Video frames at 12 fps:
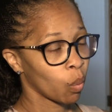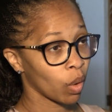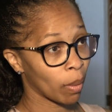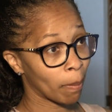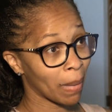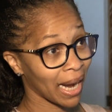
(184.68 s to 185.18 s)

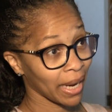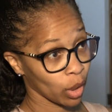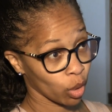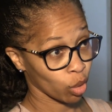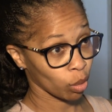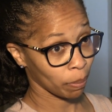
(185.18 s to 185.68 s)
Well, my
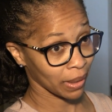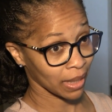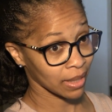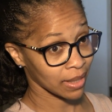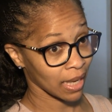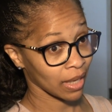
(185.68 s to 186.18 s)
hope
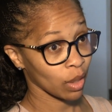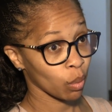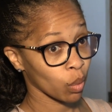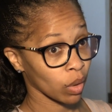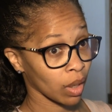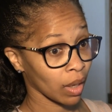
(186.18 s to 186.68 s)
is that it
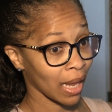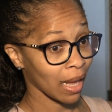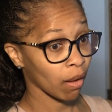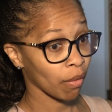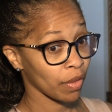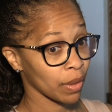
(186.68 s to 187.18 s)
will
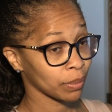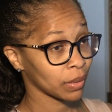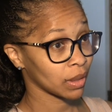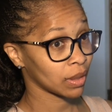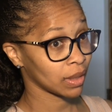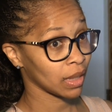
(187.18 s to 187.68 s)
allow them
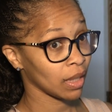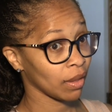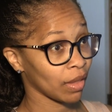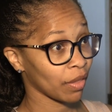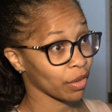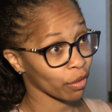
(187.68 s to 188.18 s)
to
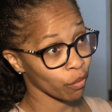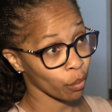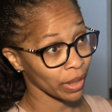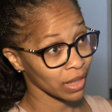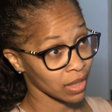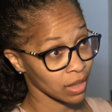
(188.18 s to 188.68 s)
see that their
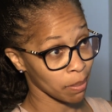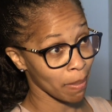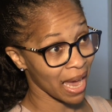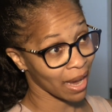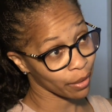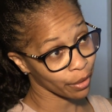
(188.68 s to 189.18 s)
voices
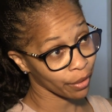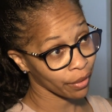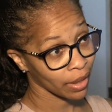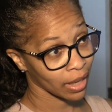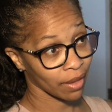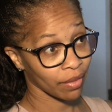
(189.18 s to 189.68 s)
matter
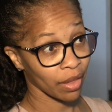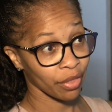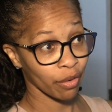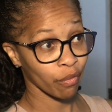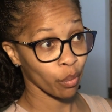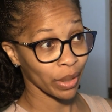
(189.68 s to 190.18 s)
and that
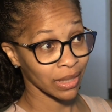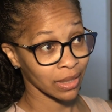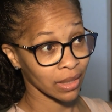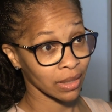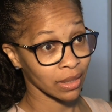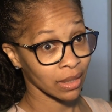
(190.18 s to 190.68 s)
their
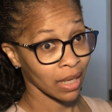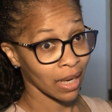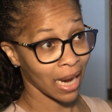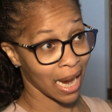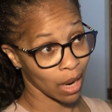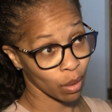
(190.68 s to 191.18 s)
voices
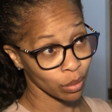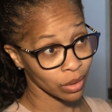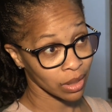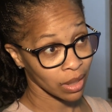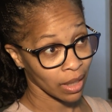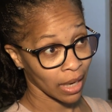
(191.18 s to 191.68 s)

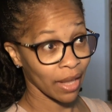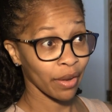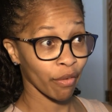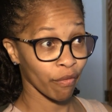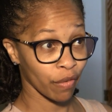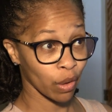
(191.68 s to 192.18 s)
count and
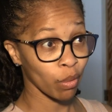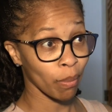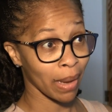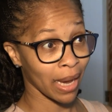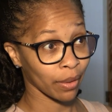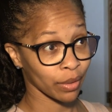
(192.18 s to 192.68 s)
their vote
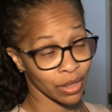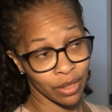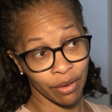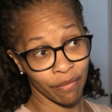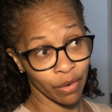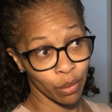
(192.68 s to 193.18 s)
matters
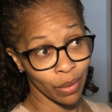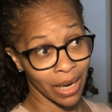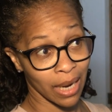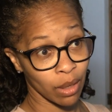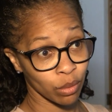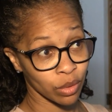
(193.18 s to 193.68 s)
and their vote
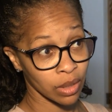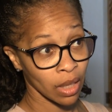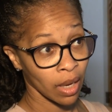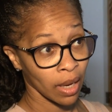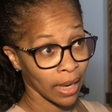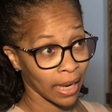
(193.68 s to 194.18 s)
counts.
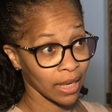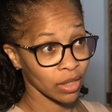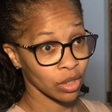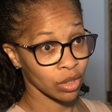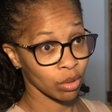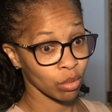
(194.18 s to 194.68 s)

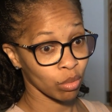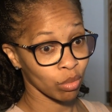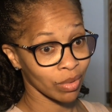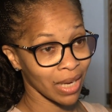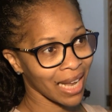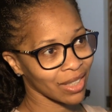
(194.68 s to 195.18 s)
And
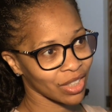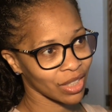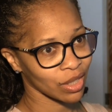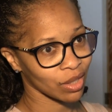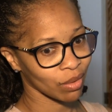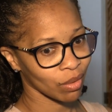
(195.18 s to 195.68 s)
to not
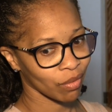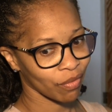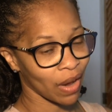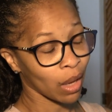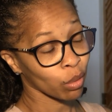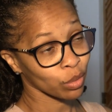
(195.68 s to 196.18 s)
just
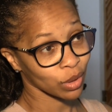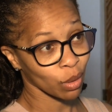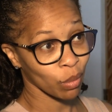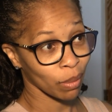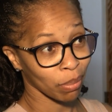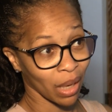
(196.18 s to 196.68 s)
follow
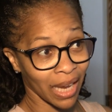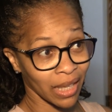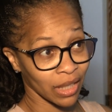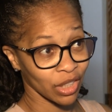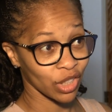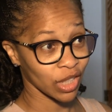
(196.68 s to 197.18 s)
someone
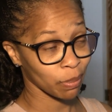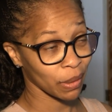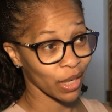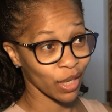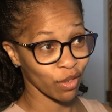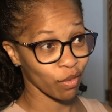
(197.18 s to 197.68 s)
blindly just
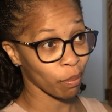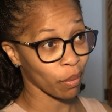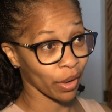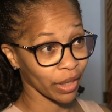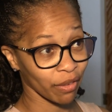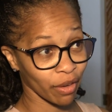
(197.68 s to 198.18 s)
because of a
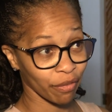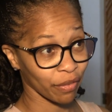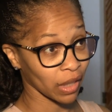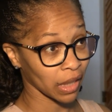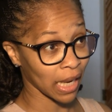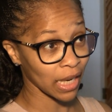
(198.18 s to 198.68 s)
party
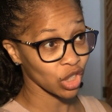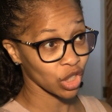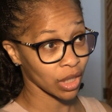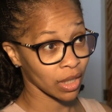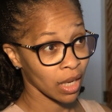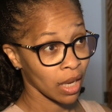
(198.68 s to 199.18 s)

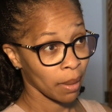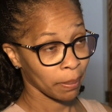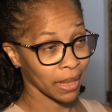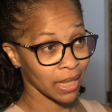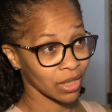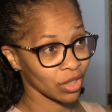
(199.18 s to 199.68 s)
affiliation.
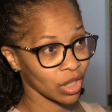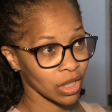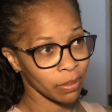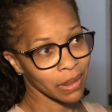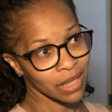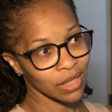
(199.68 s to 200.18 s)
Because
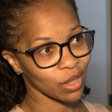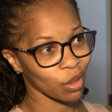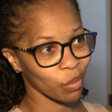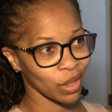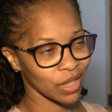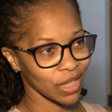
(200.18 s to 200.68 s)
just because
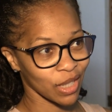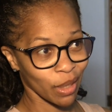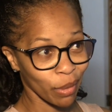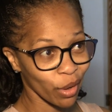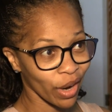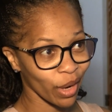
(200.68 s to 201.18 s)
someone's a
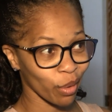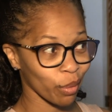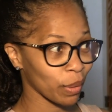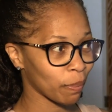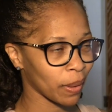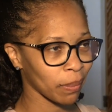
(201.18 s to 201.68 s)
Democrat or
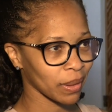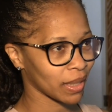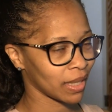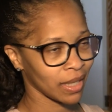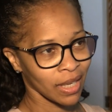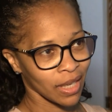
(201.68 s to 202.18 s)
a
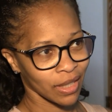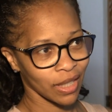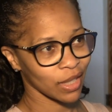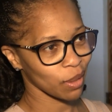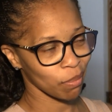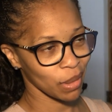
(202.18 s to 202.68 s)
Republican
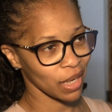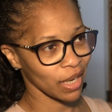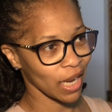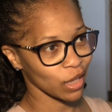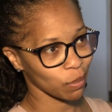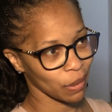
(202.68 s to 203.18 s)
doesn't
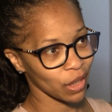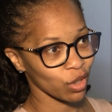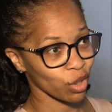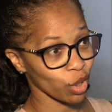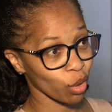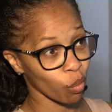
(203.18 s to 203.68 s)
mean they speak
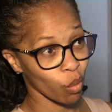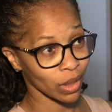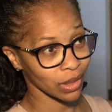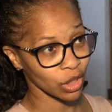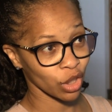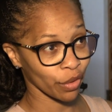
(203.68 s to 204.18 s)
to your
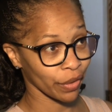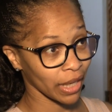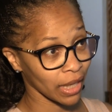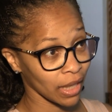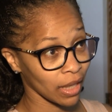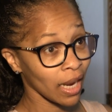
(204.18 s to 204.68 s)
wants and your
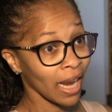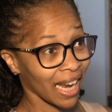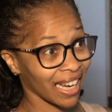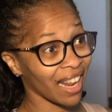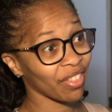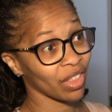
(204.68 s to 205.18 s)
need.
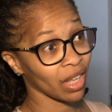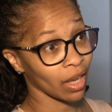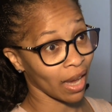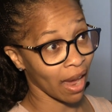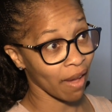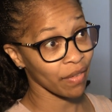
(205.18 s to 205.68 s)
And I
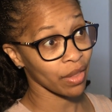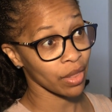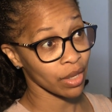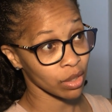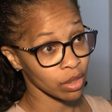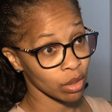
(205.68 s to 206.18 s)
think having
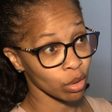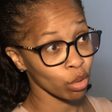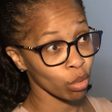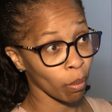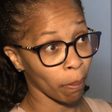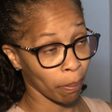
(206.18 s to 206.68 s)
this
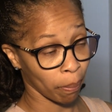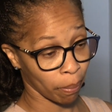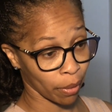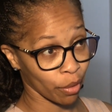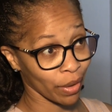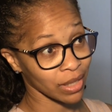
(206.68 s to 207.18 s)
new
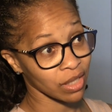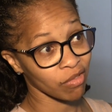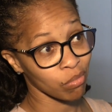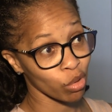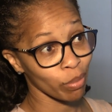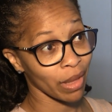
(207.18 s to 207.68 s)

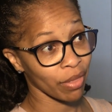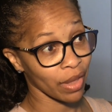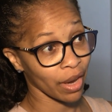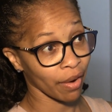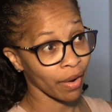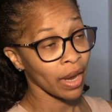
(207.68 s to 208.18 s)
progressive movement
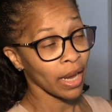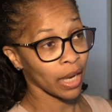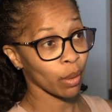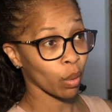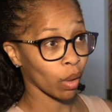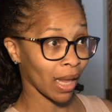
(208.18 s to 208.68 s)
there,
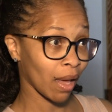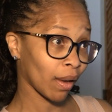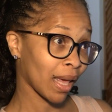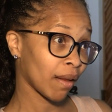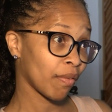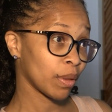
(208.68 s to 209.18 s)
it will allow a
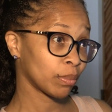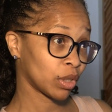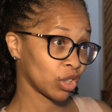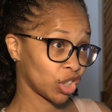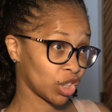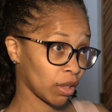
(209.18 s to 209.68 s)
lot of them
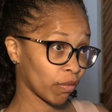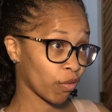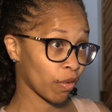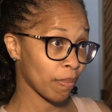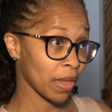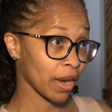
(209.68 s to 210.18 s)
to shift
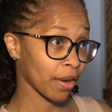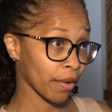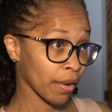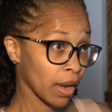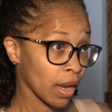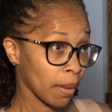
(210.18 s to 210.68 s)
from
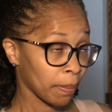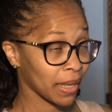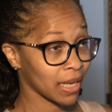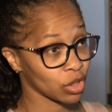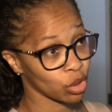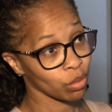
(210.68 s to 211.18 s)
there
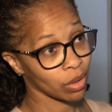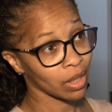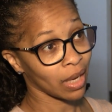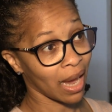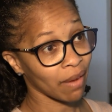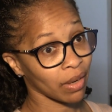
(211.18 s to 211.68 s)
because you
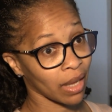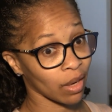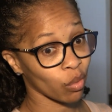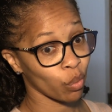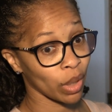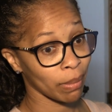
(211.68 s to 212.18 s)
have a
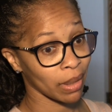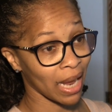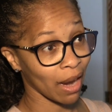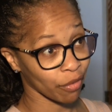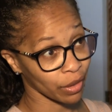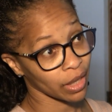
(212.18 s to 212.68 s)
lot of women,
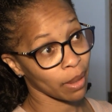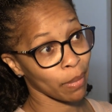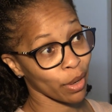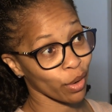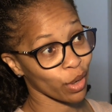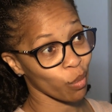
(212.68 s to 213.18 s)
African
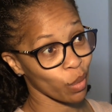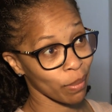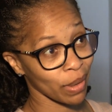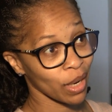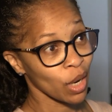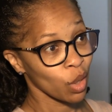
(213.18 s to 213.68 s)
American
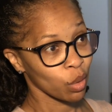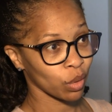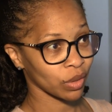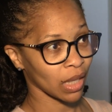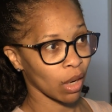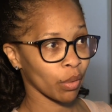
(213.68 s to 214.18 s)
women, who
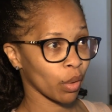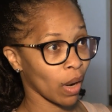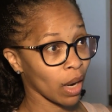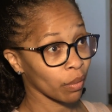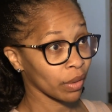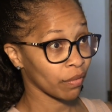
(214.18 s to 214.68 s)
will say, oh no,
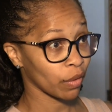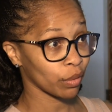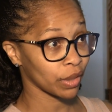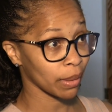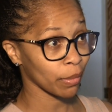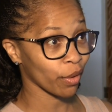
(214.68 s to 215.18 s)
I only
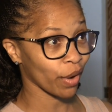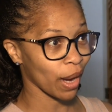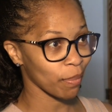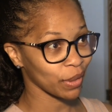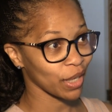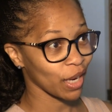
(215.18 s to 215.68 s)
vote
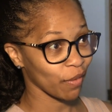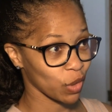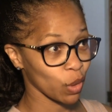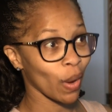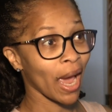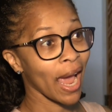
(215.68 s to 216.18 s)
Democrat. But then
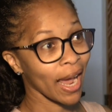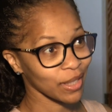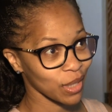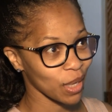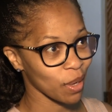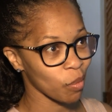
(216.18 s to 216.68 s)
if you
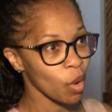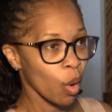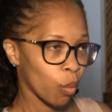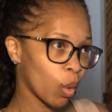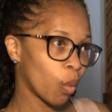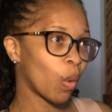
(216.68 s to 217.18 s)
ask them,
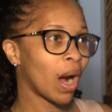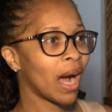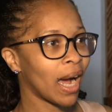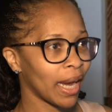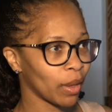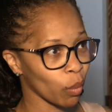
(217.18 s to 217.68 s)
well,
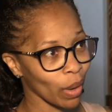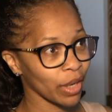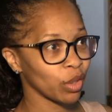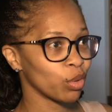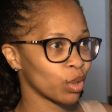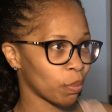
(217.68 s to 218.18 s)
why? Why
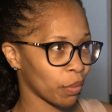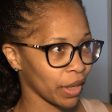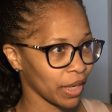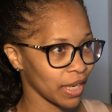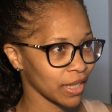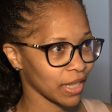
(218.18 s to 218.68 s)
are you
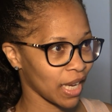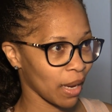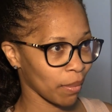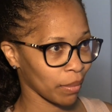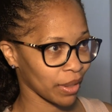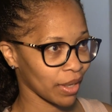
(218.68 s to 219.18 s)
supporting this
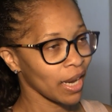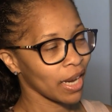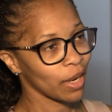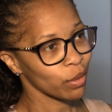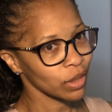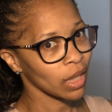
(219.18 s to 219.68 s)
candidate?
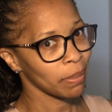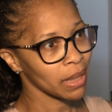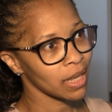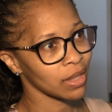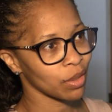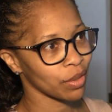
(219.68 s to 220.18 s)
And they'll say,
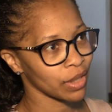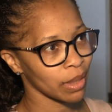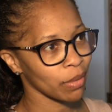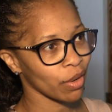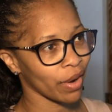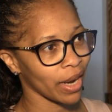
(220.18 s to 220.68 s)
because they're a
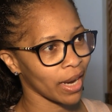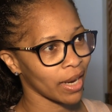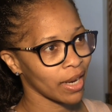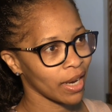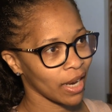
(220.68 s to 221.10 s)
Democrat.